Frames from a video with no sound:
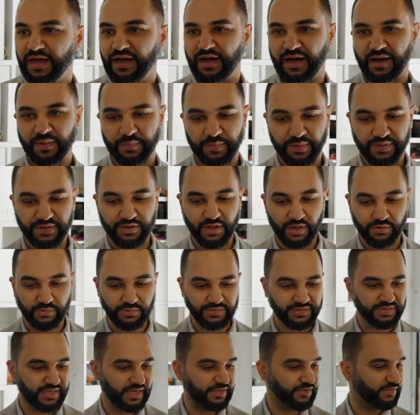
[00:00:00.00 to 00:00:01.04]
Um, but not
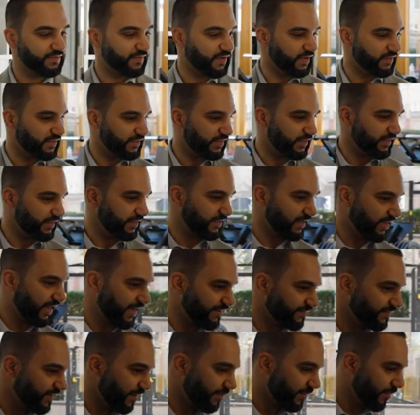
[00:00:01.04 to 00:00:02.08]
only that, you've got the
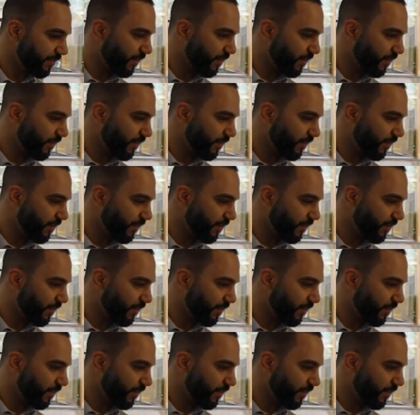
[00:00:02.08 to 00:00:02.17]
lifetime